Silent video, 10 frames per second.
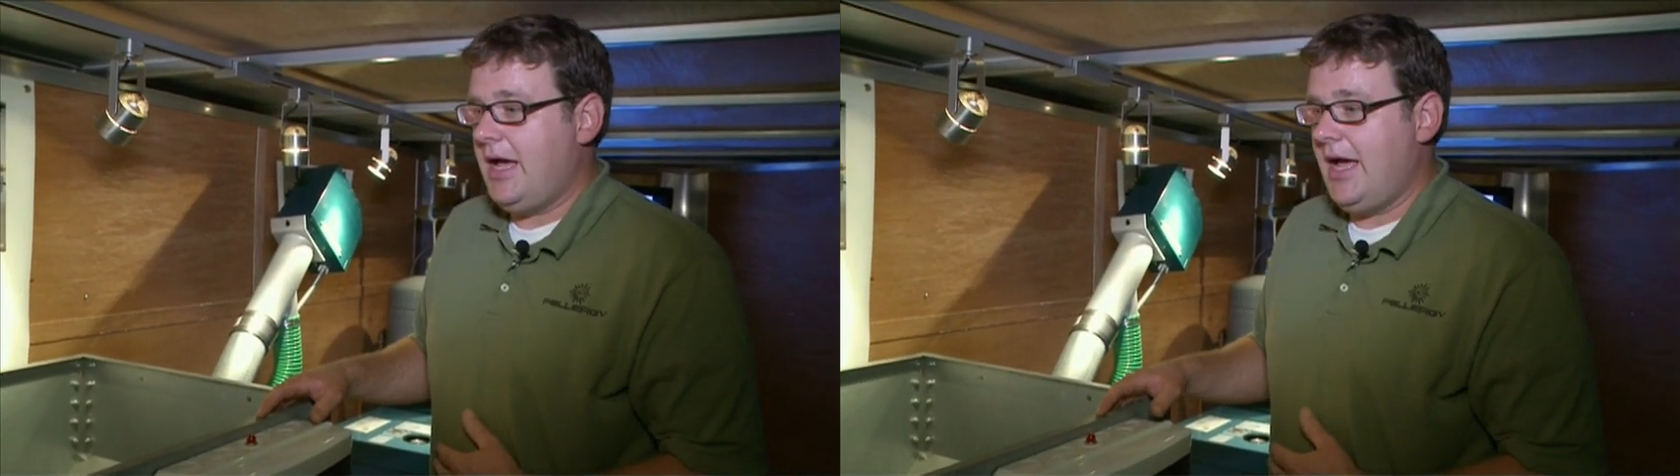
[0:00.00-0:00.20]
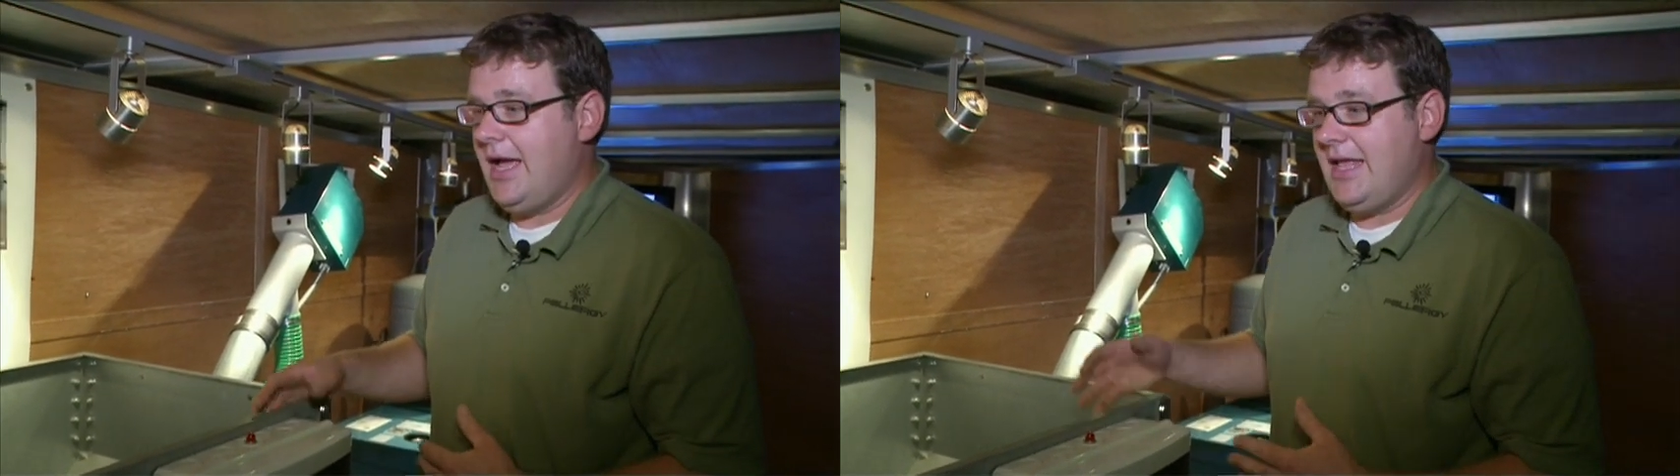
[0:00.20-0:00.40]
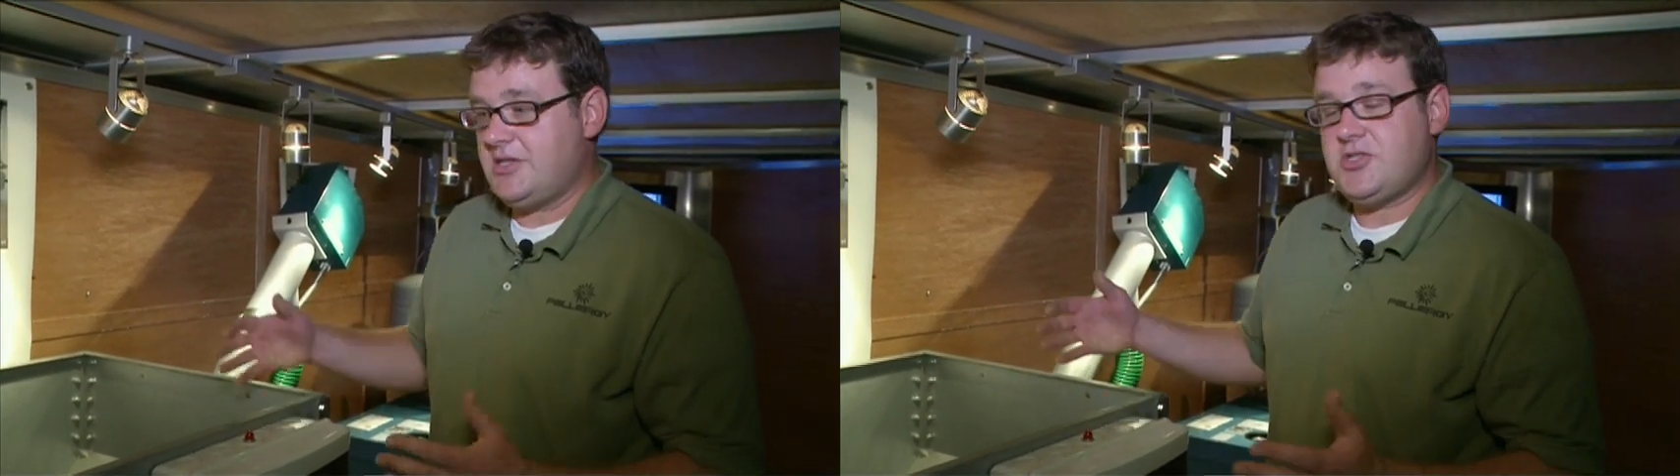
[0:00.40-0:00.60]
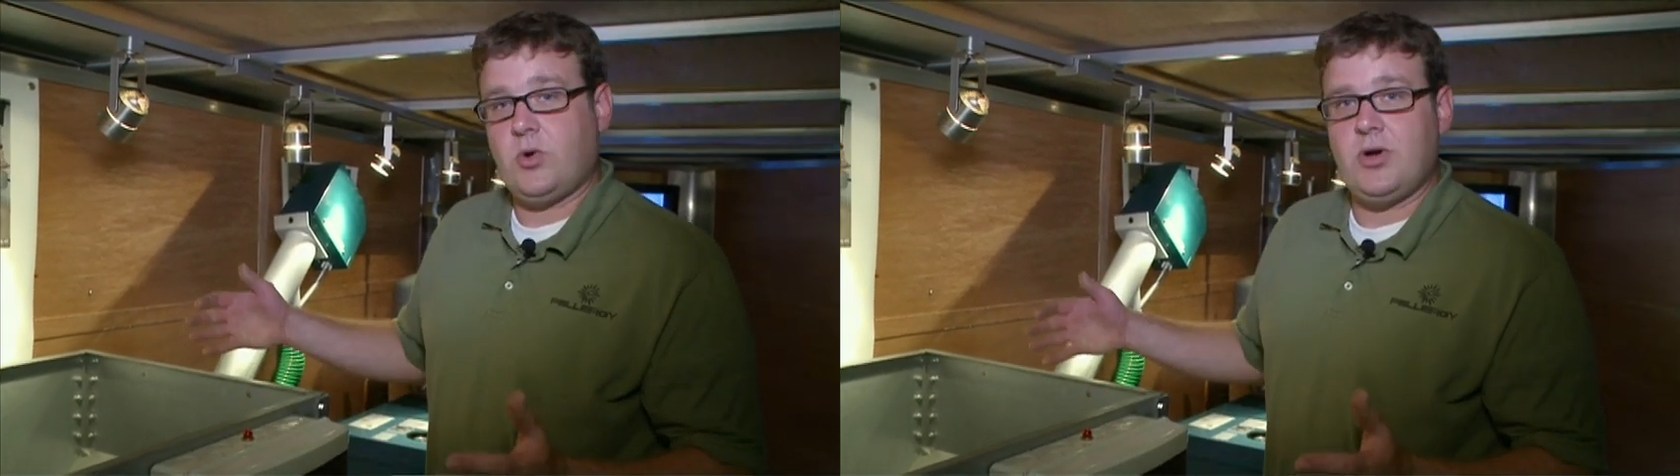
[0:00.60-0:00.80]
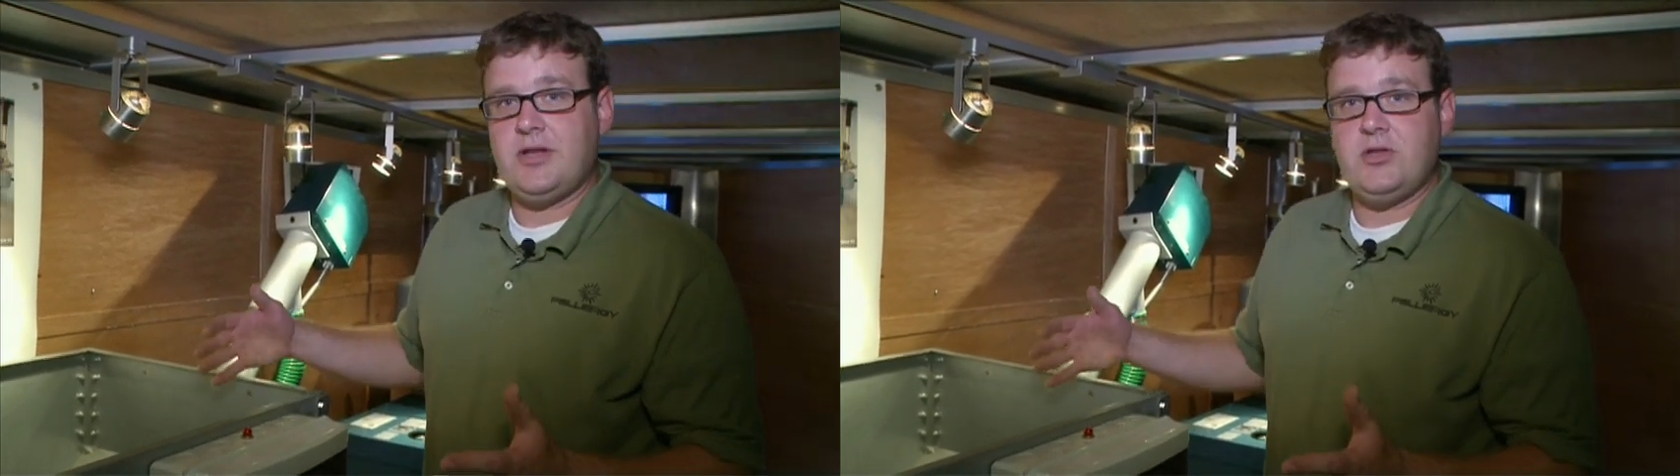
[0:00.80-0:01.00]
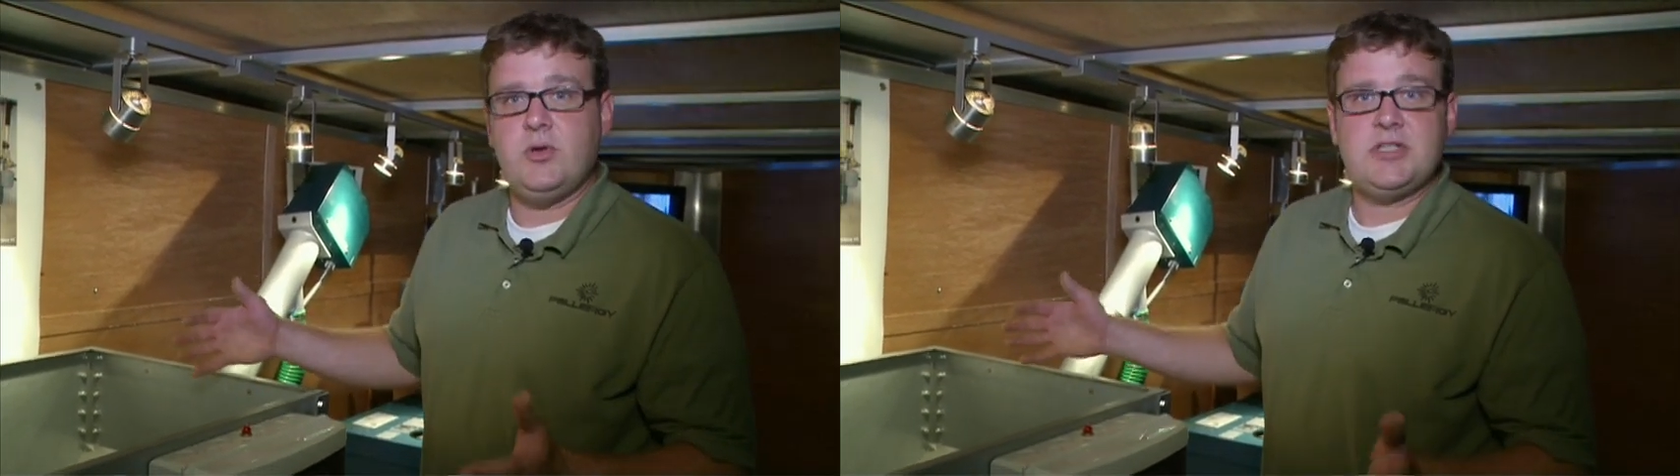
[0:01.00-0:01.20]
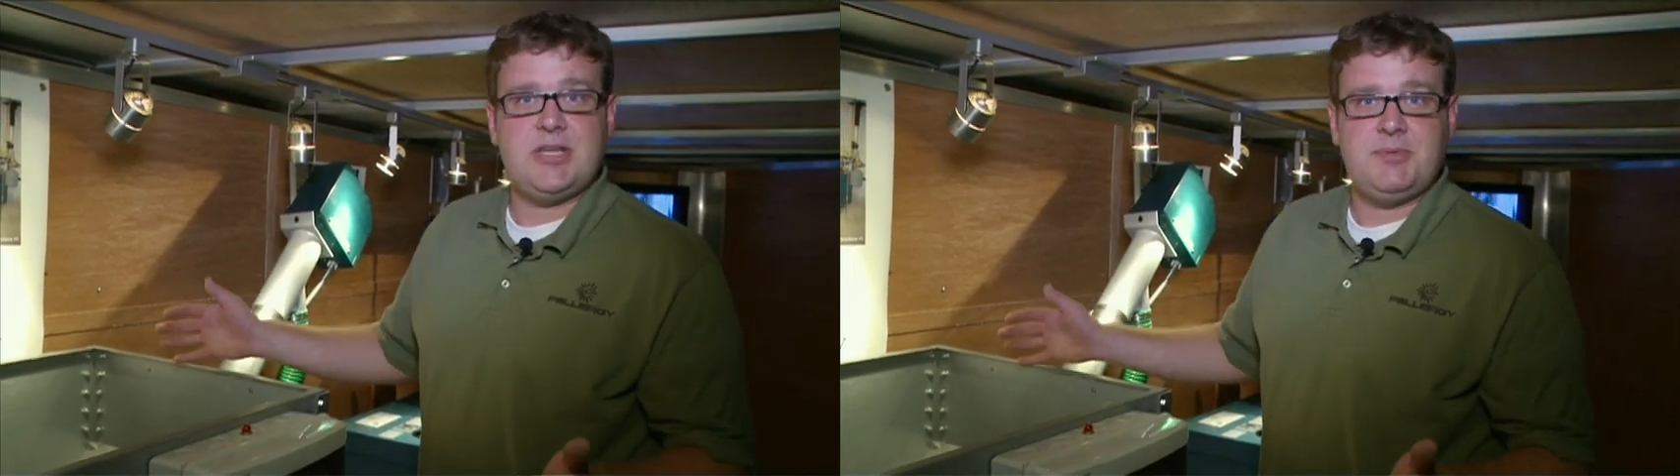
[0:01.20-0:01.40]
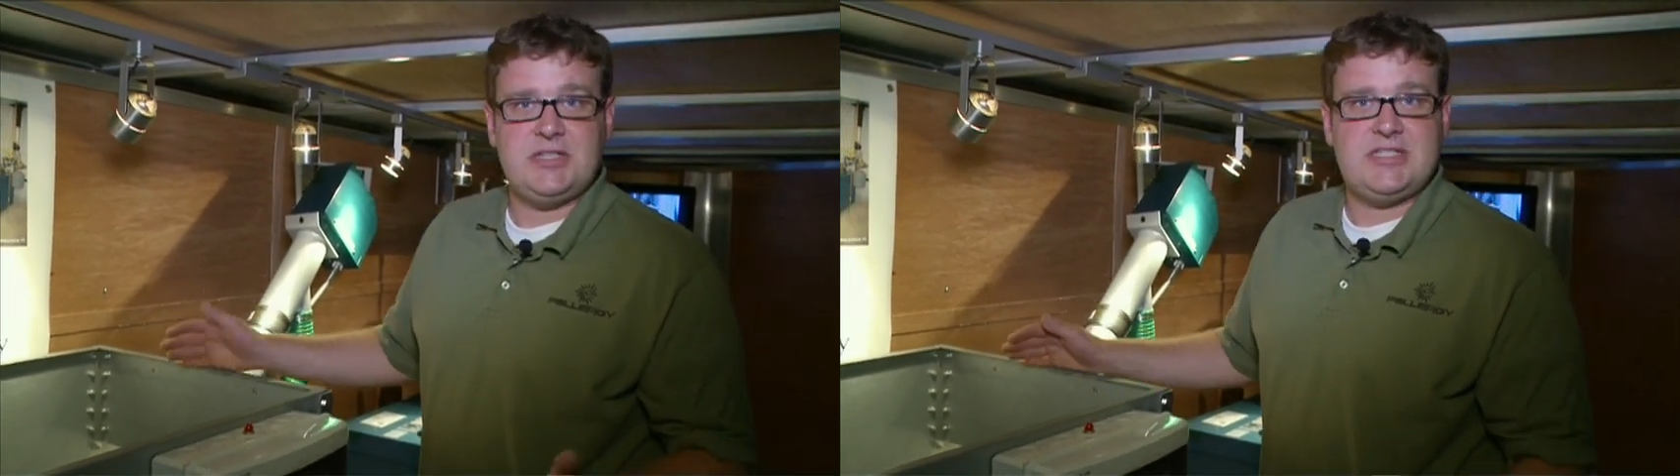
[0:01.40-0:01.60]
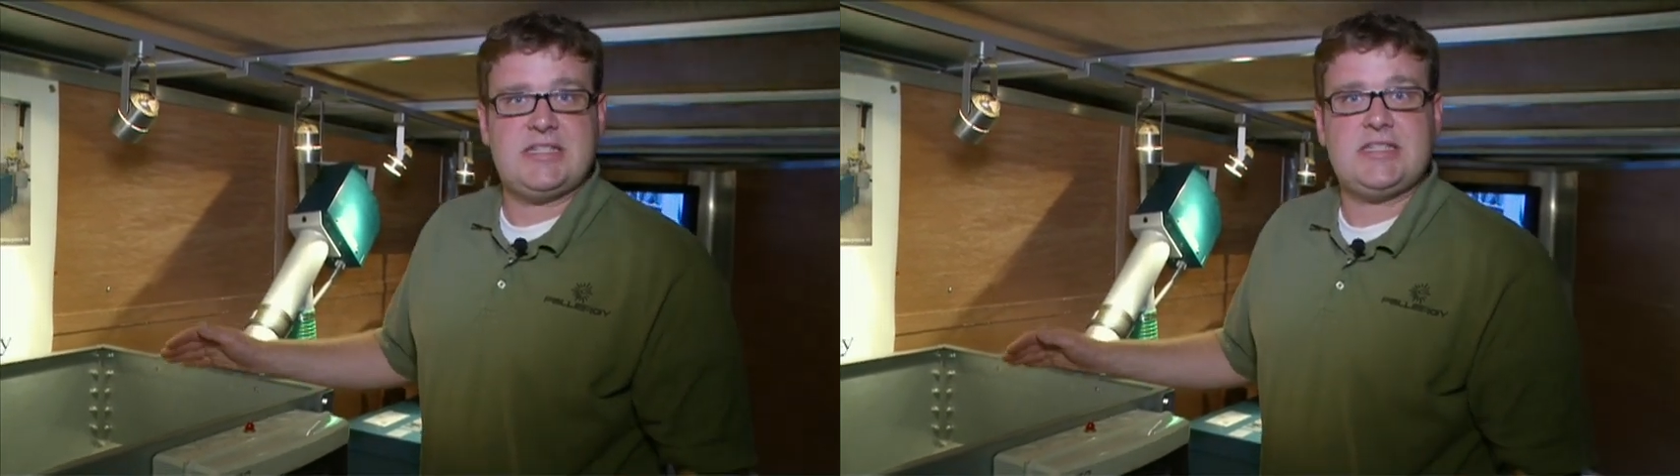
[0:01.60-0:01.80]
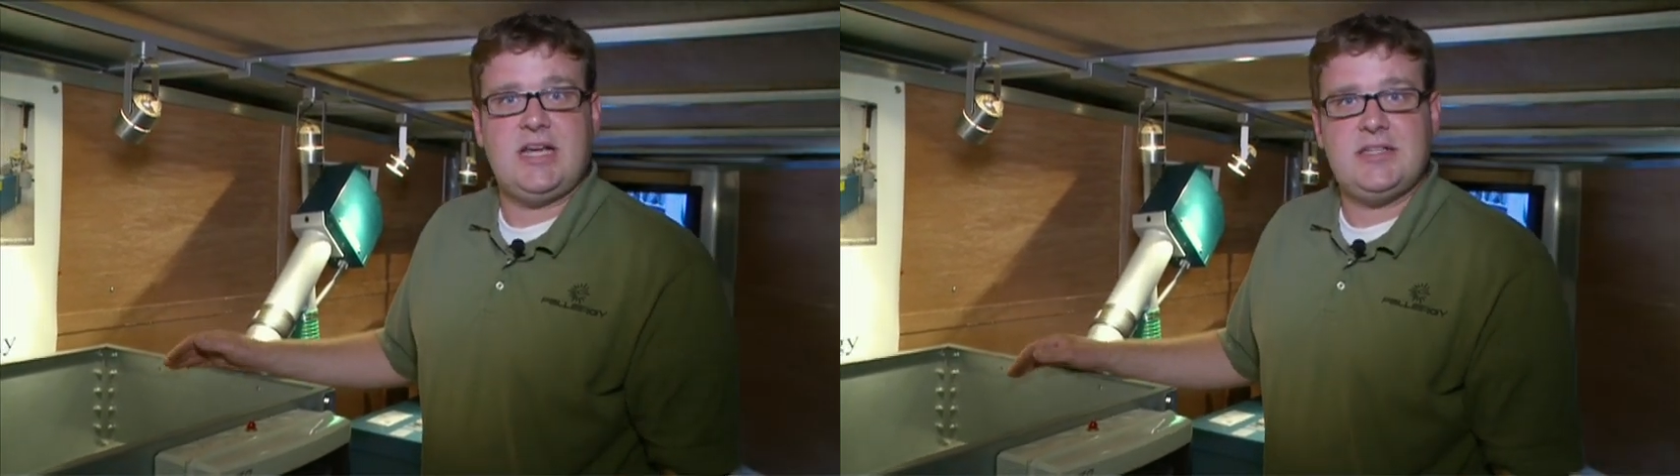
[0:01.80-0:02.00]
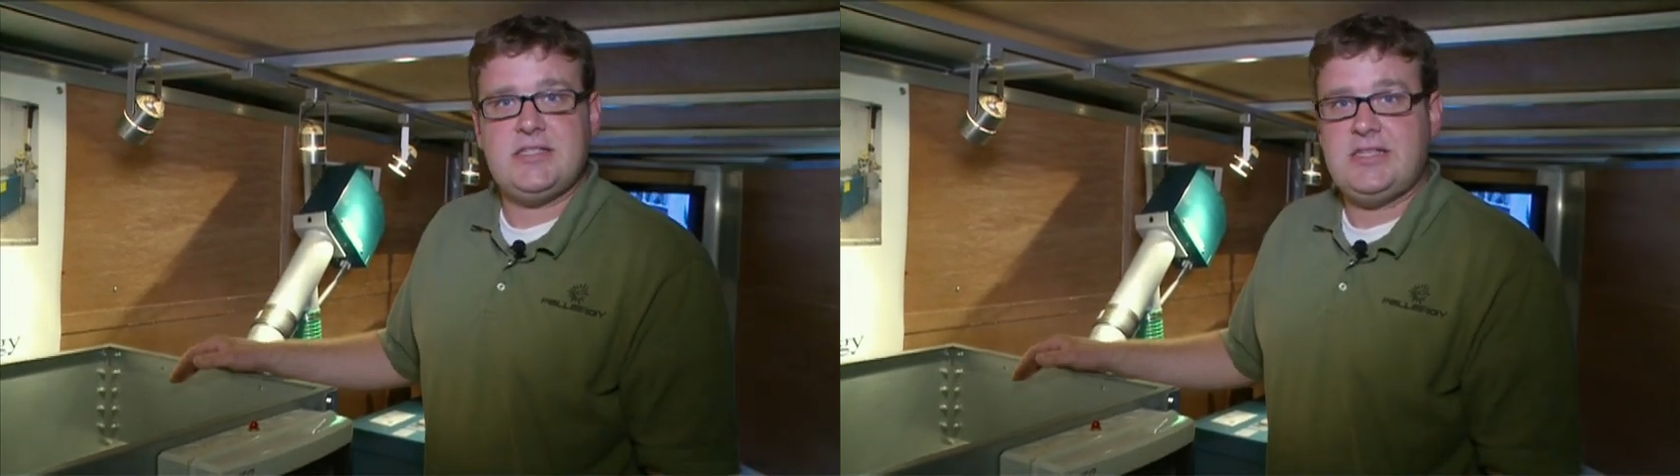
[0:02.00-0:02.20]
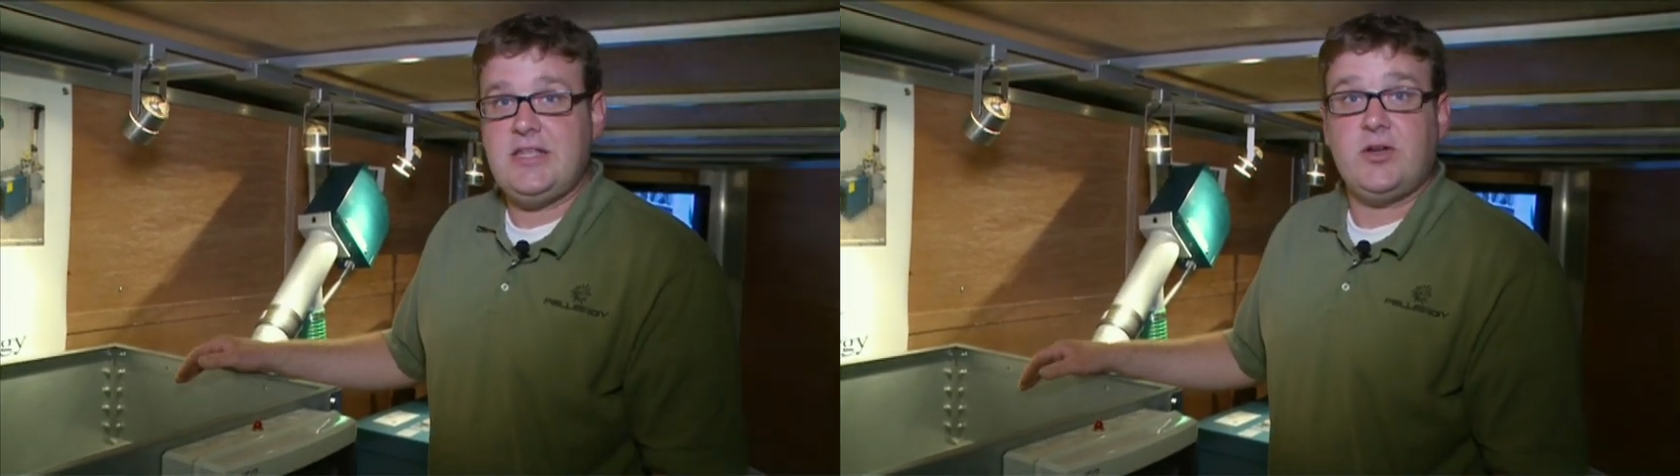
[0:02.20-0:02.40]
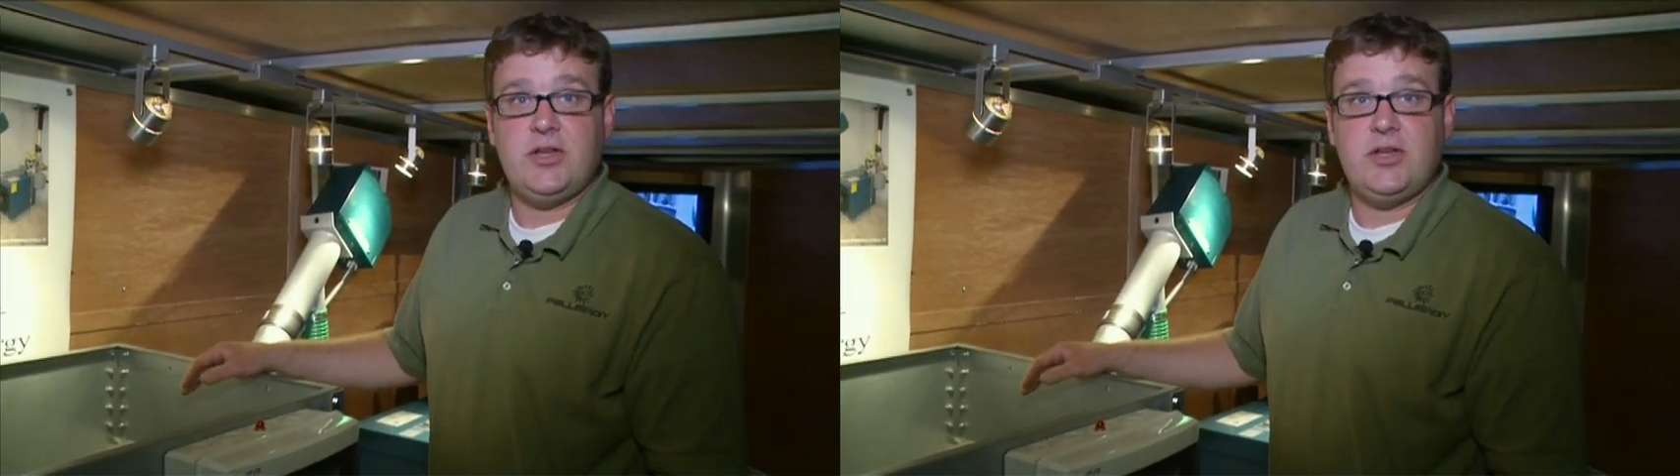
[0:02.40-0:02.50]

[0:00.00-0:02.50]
uh, and stored in units up to six tons, either